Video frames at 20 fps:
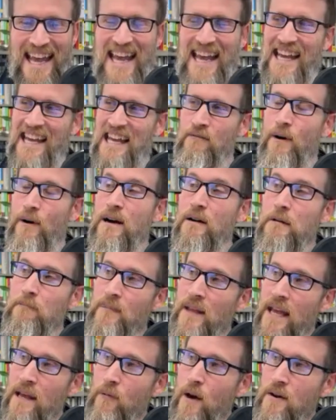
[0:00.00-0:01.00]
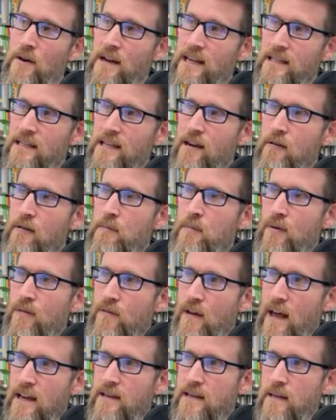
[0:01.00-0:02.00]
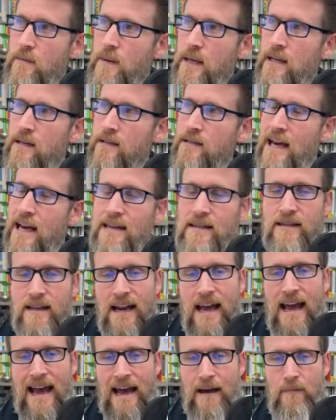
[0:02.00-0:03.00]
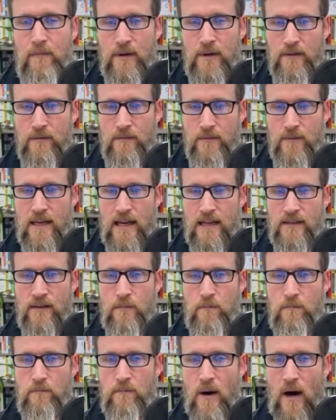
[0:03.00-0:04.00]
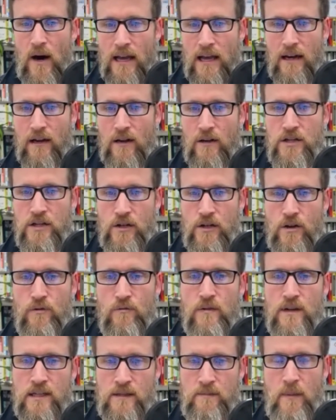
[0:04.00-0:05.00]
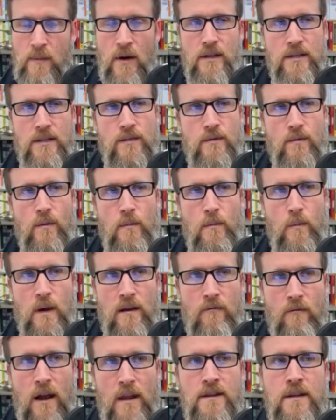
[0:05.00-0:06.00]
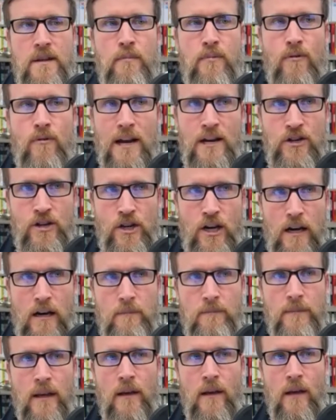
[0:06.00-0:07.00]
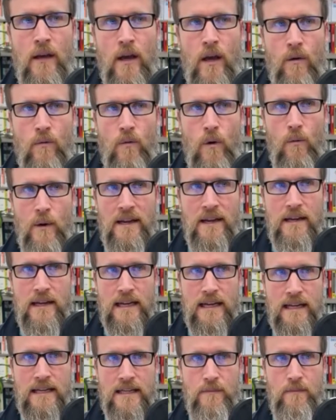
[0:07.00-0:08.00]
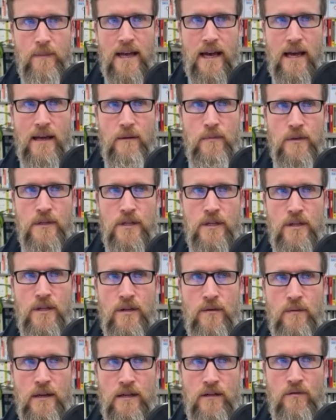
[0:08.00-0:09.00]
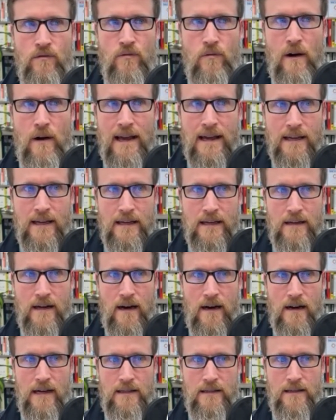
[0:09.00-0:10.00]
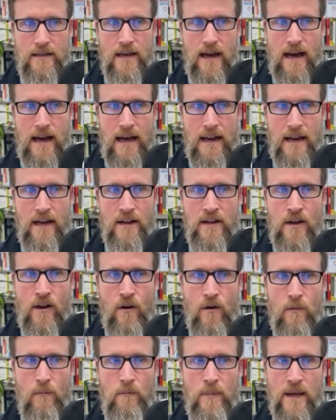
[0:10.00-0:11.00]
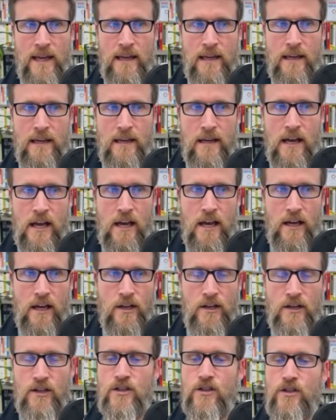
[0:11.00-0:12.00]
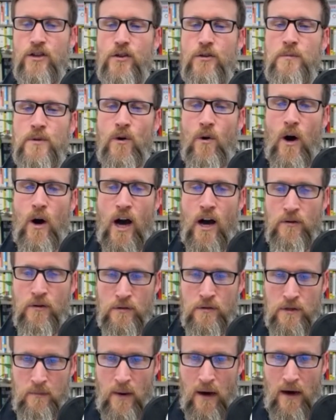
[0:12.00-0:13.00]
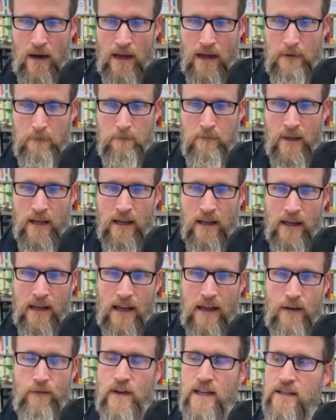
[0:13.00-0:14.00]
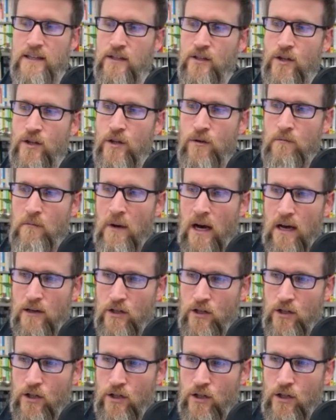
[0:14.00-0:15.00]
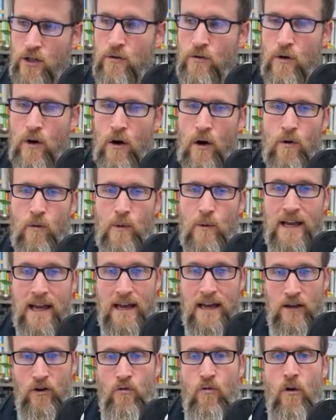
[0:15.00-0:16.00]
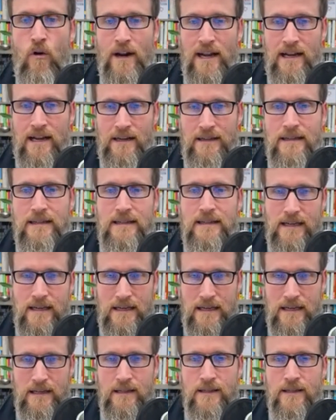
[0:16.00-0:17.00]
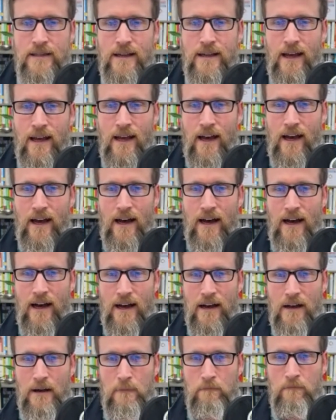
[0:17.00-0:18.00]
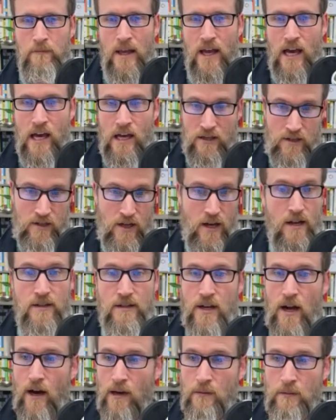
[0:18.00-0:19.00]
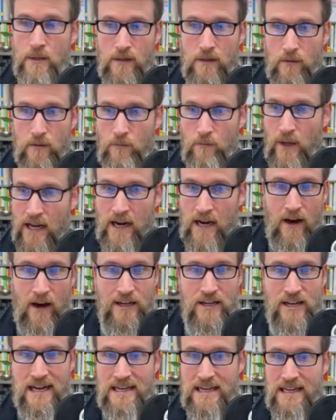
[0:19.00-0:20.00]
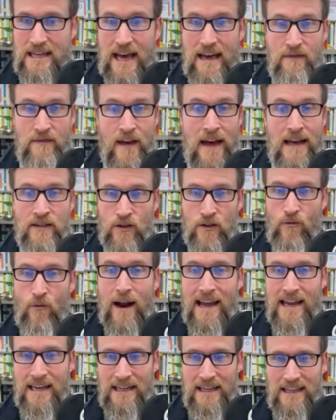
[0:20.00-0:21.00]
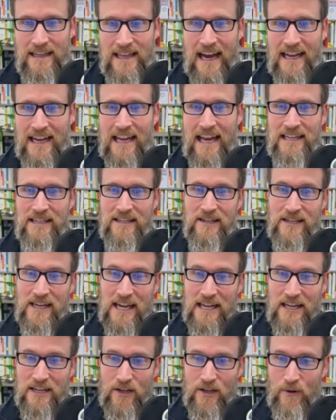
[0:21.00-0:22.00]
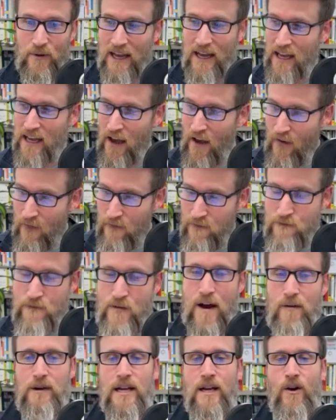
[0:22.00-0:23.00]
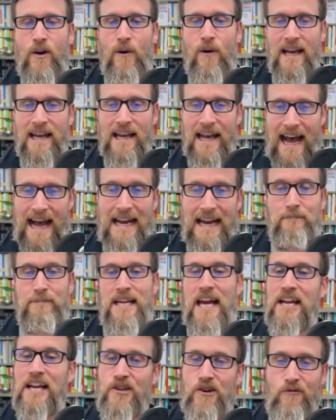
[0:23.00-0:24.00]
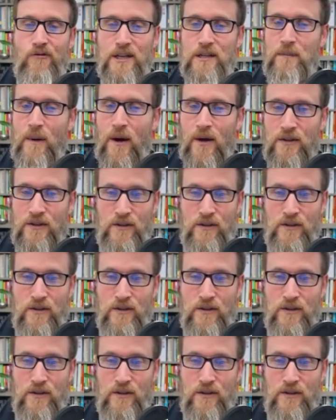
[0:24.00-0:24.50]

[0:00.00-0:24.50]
Well, it won't necessarily prevent it, because that's going to happen. That's a biological response when we're under pressure. What we need to be able to do is recognize that and not be consumed or owned by it. If it's too much, too long, we get chronic disease. At certain times, being hijacked in that's great. That gets us into a very quick adaptation response.